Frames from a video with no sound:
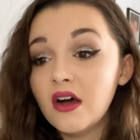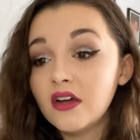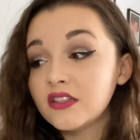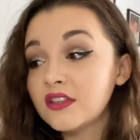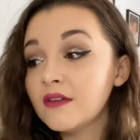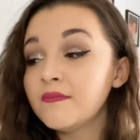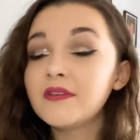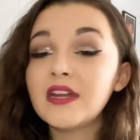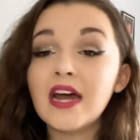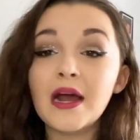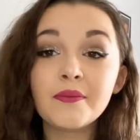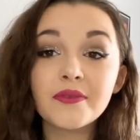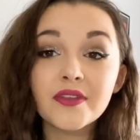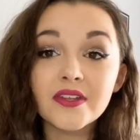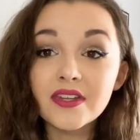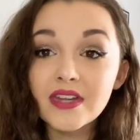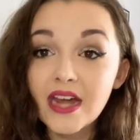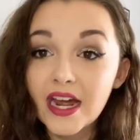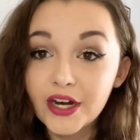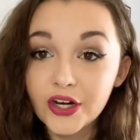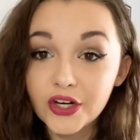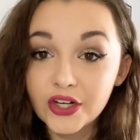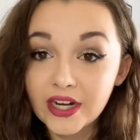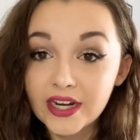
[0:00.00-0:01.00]
sometimes
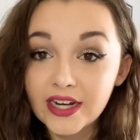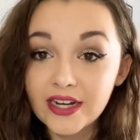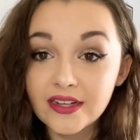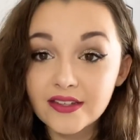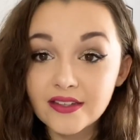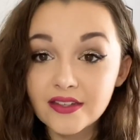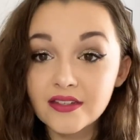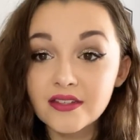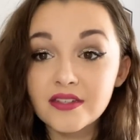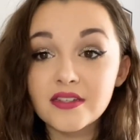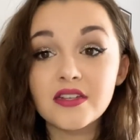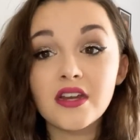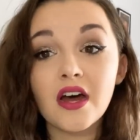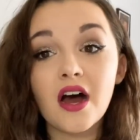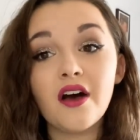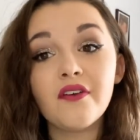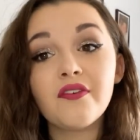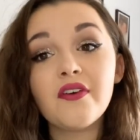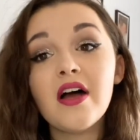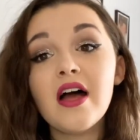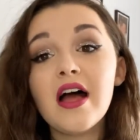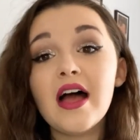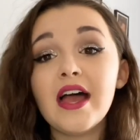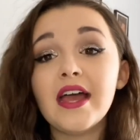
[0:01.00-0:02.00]
entire cakes and
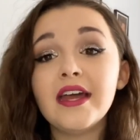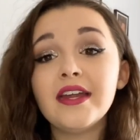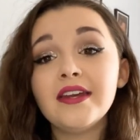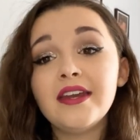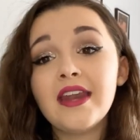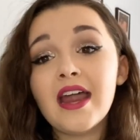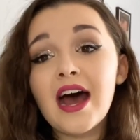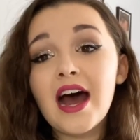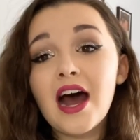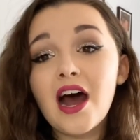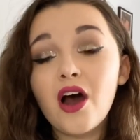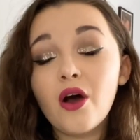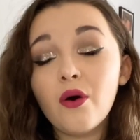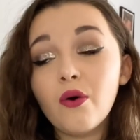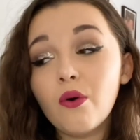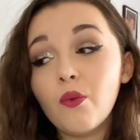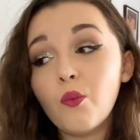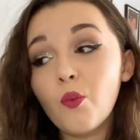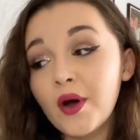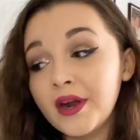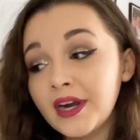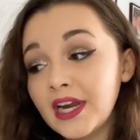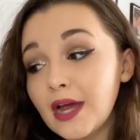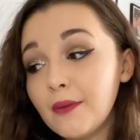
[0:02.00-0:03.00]
stuff. And now
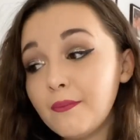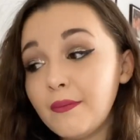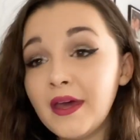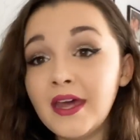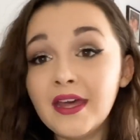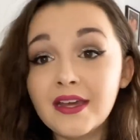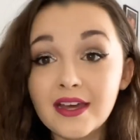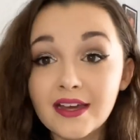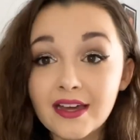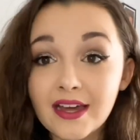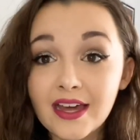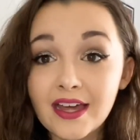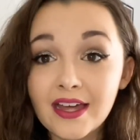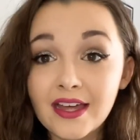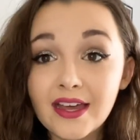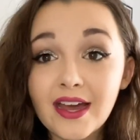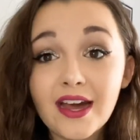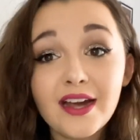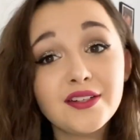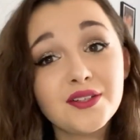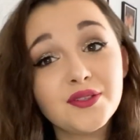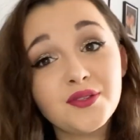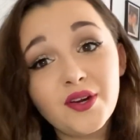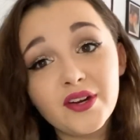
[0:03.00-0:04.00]
when I bake a cake,
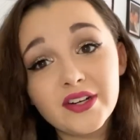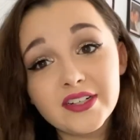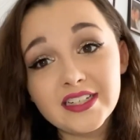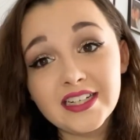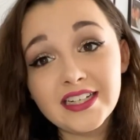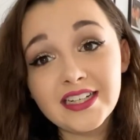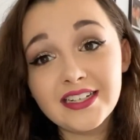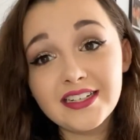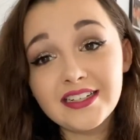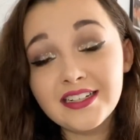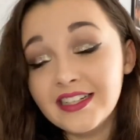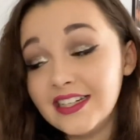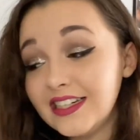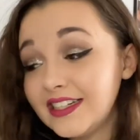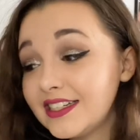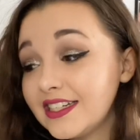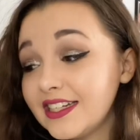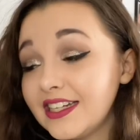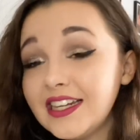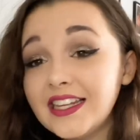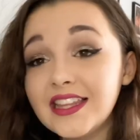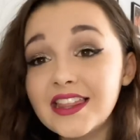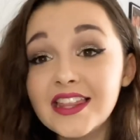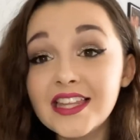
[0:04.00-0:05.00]
I do not eat, need
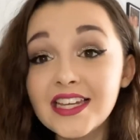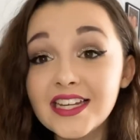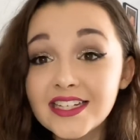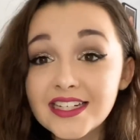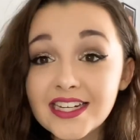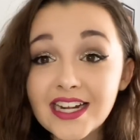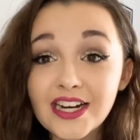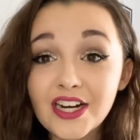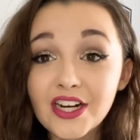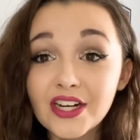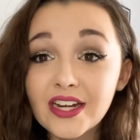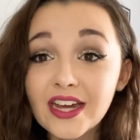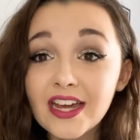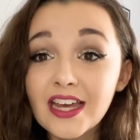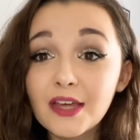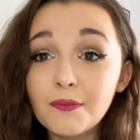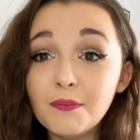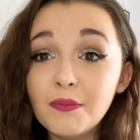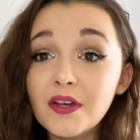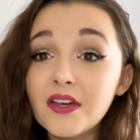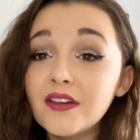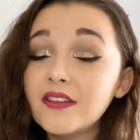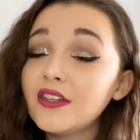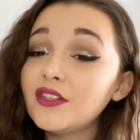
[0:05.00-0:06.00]
to eat the entire
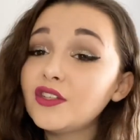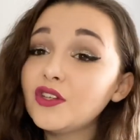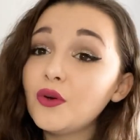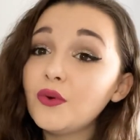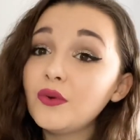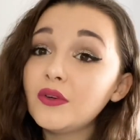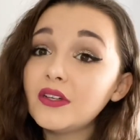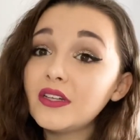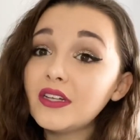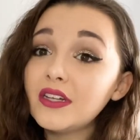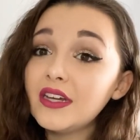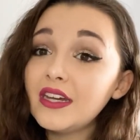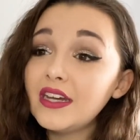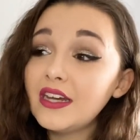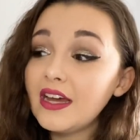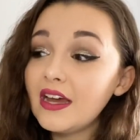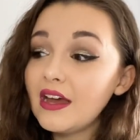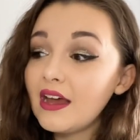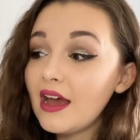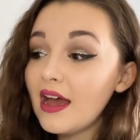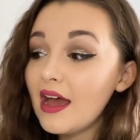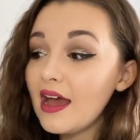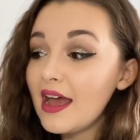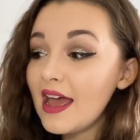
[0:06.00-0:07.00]
cake because I don't
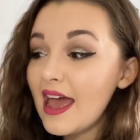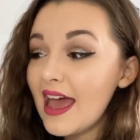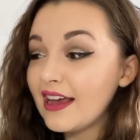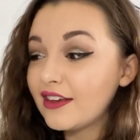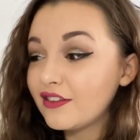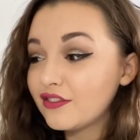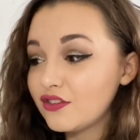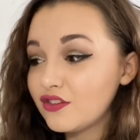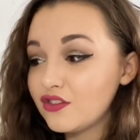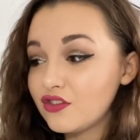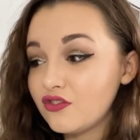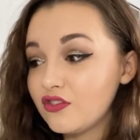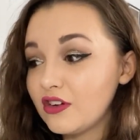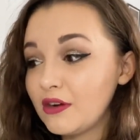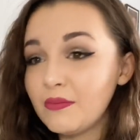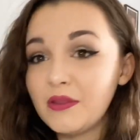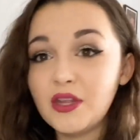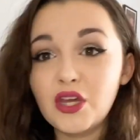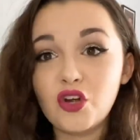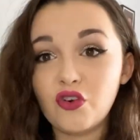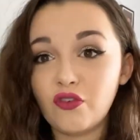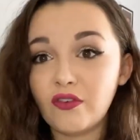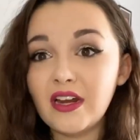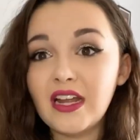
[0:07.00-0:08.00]

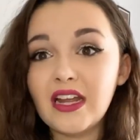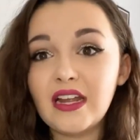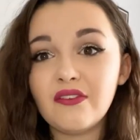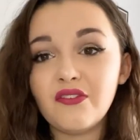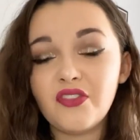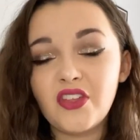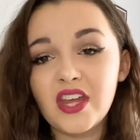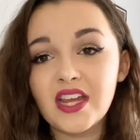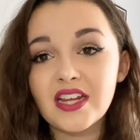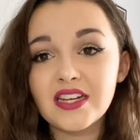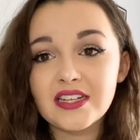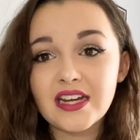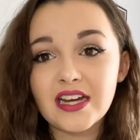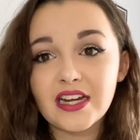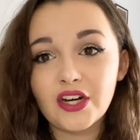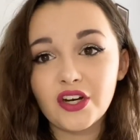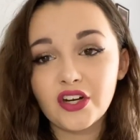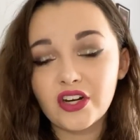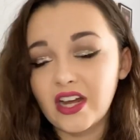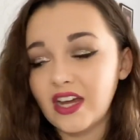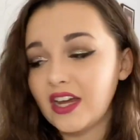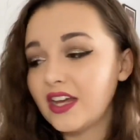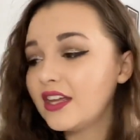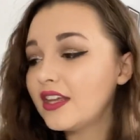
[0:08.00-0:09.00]
extremely crave the
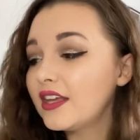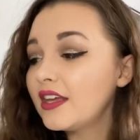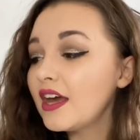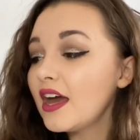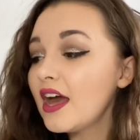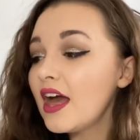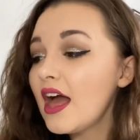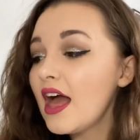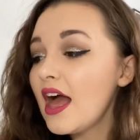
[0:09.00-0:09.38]
entire cake.